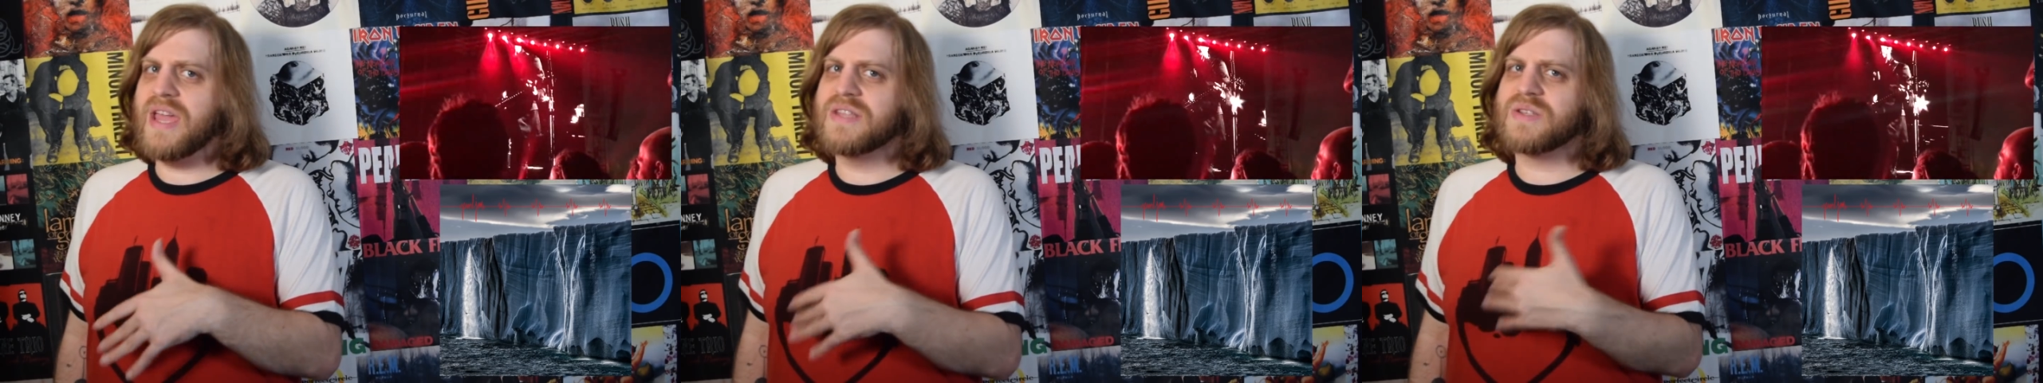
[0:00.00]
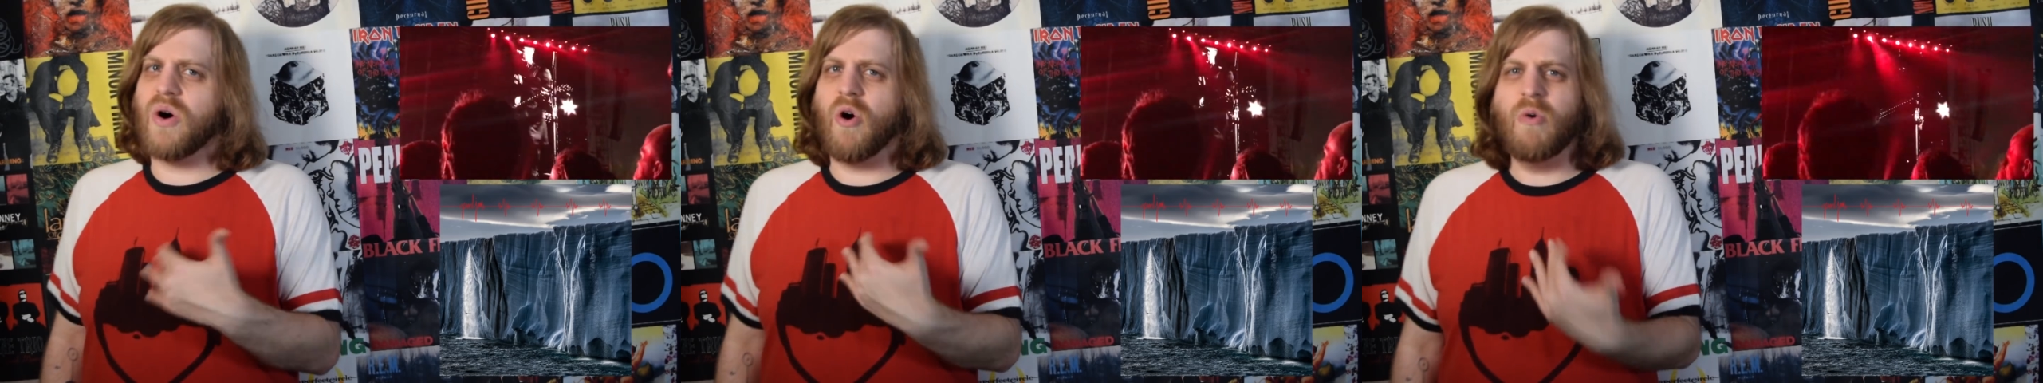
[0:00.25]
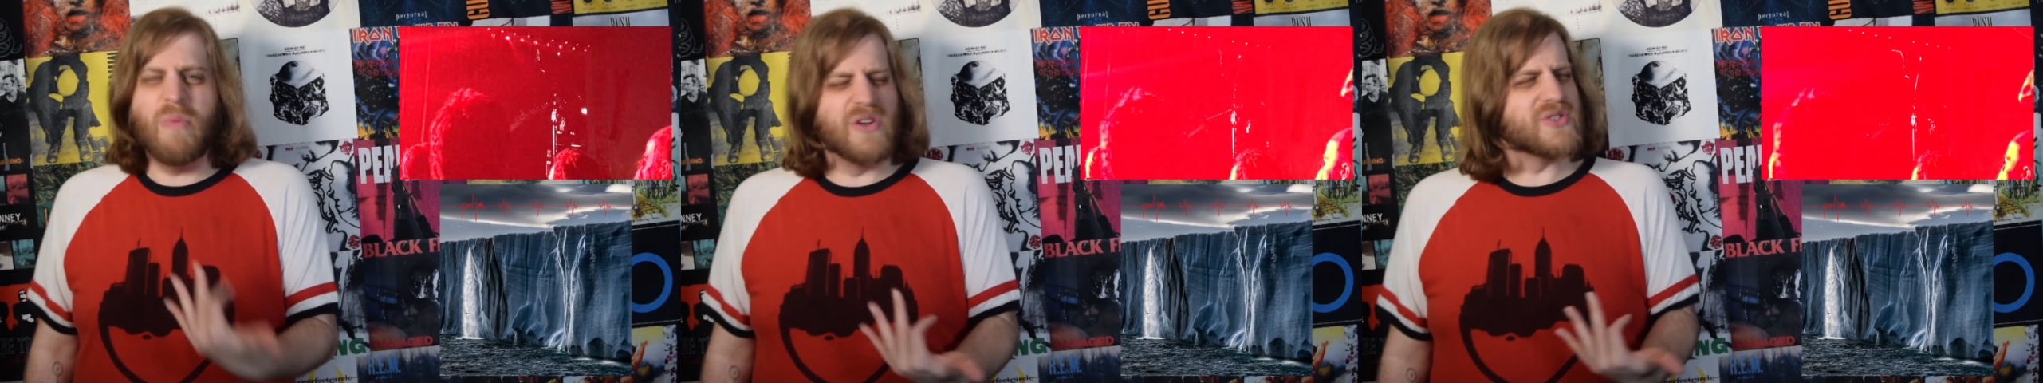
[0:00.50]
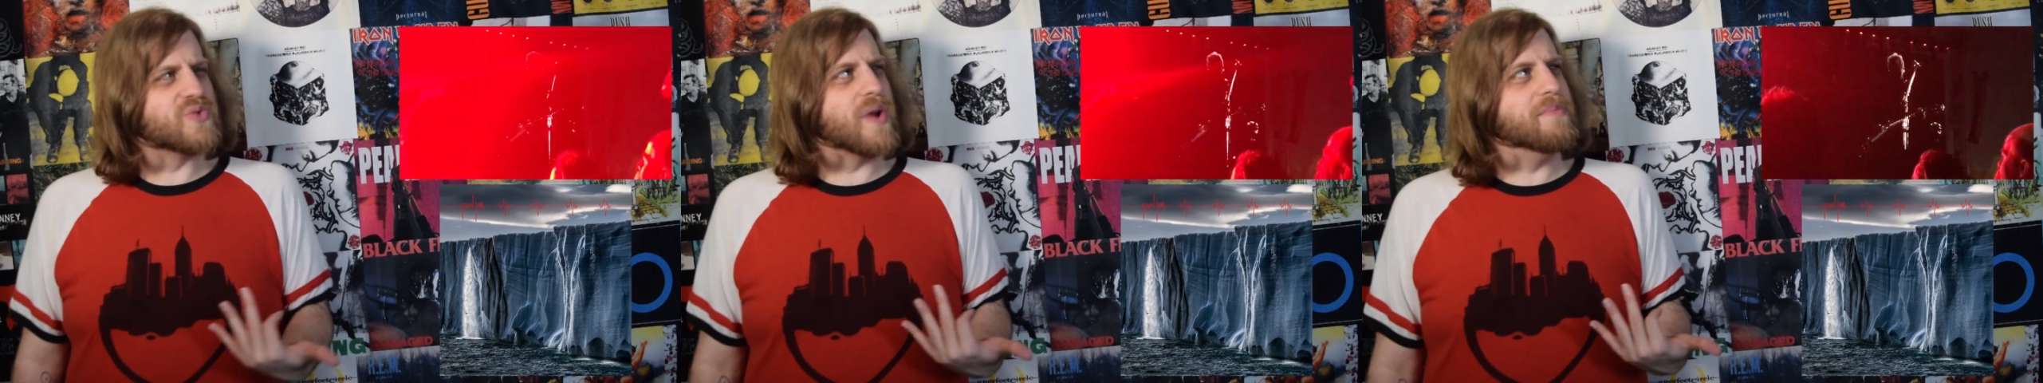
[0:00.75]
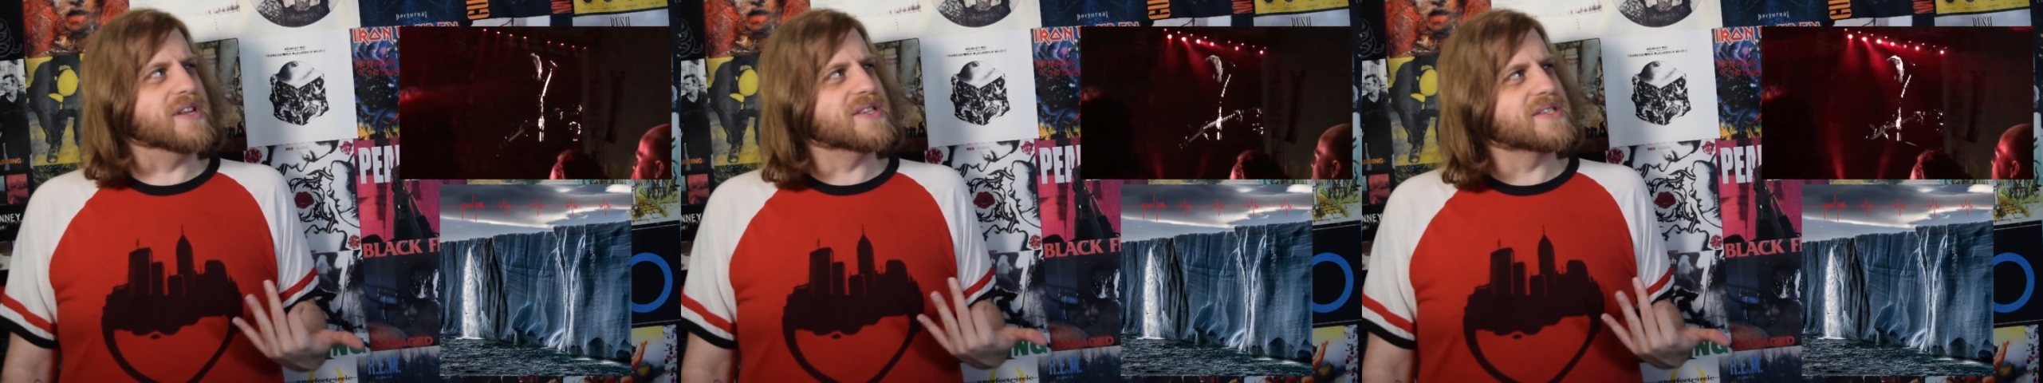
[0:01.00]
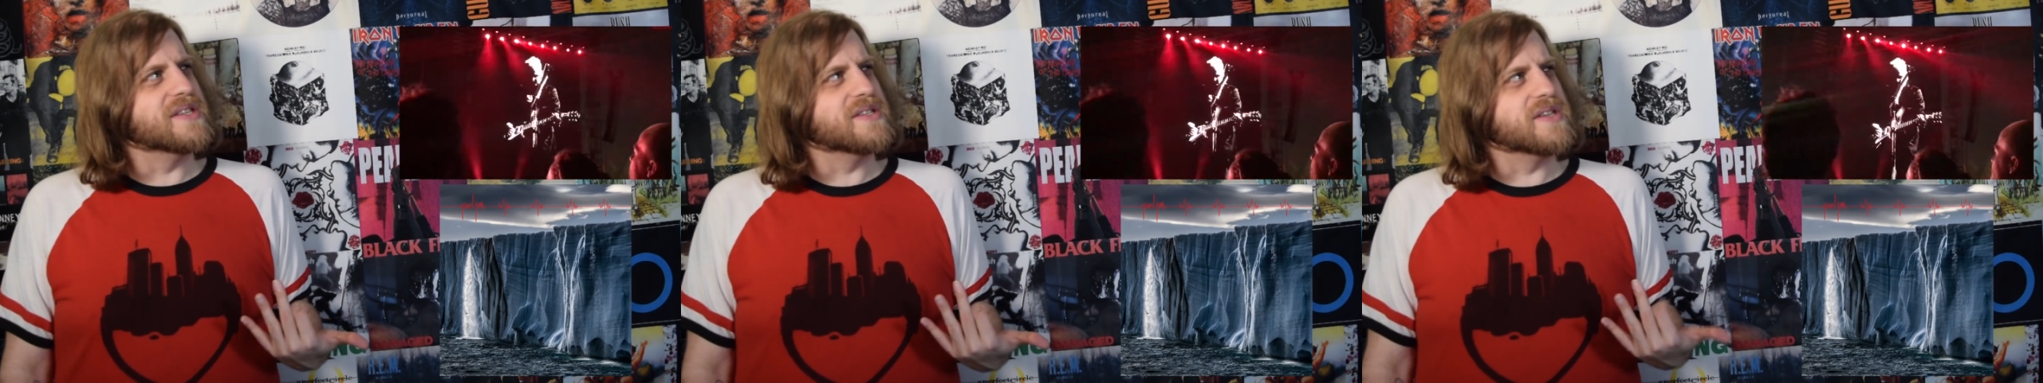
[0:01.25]
It's almost
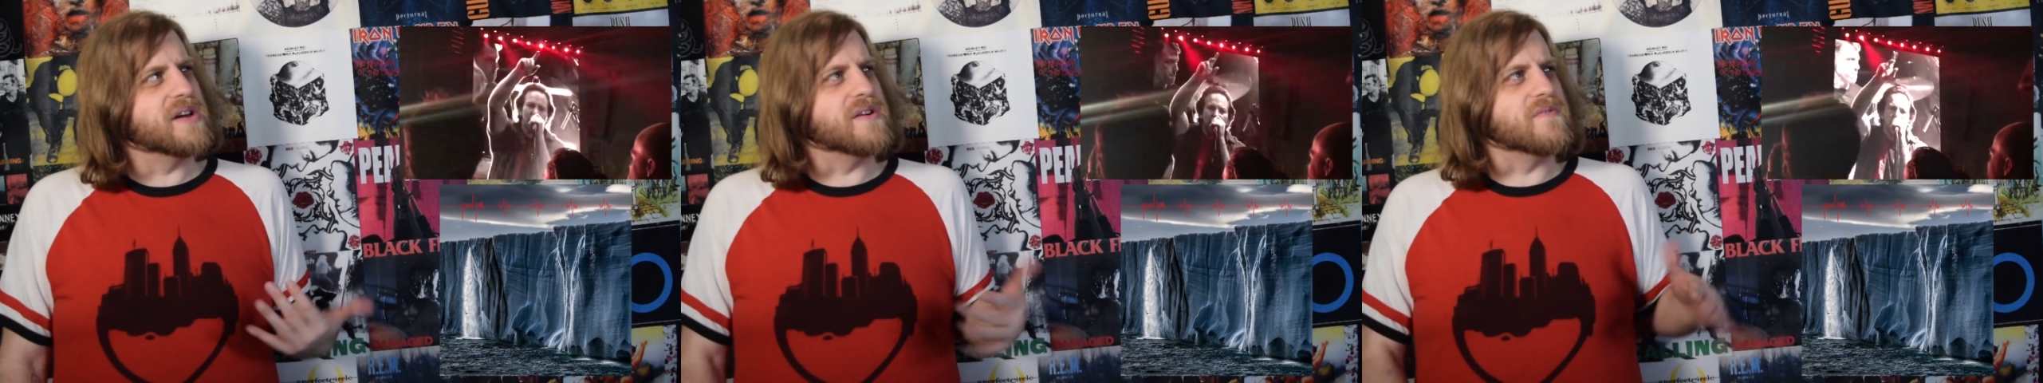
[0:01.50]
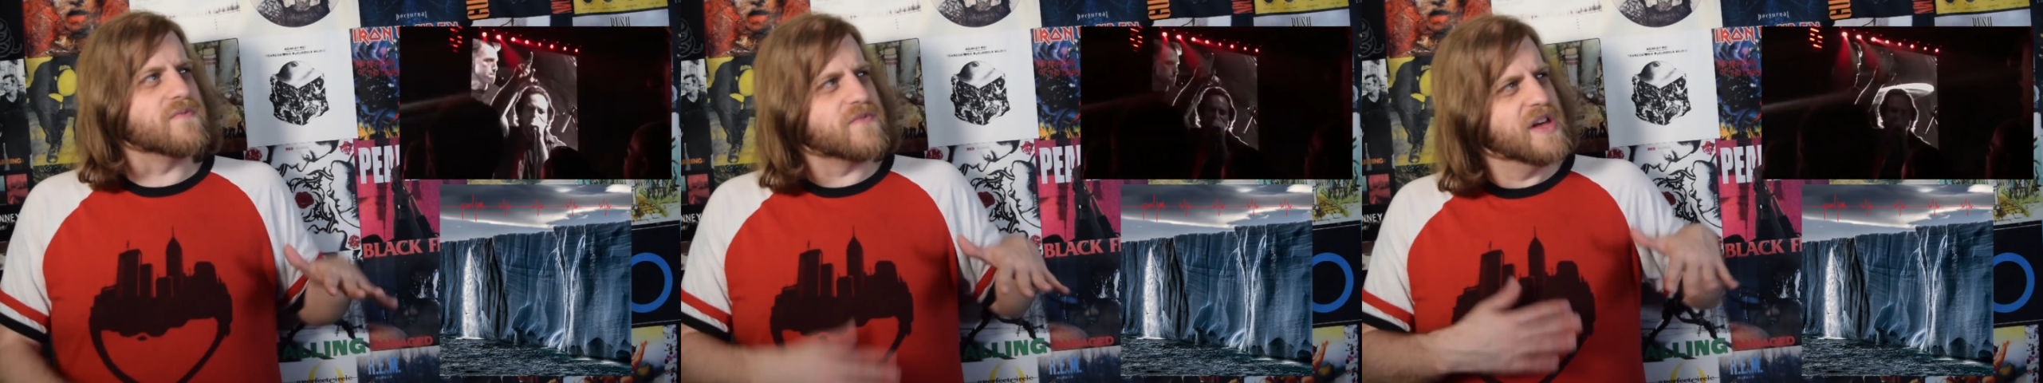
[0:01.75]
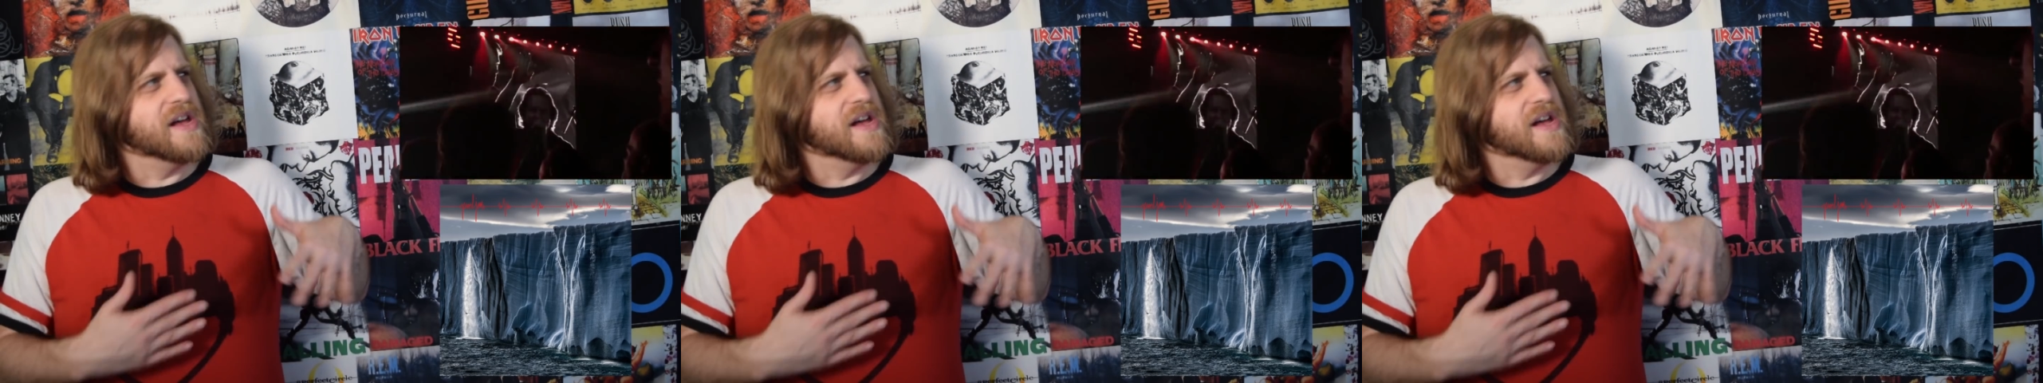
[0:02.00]
reminiscent of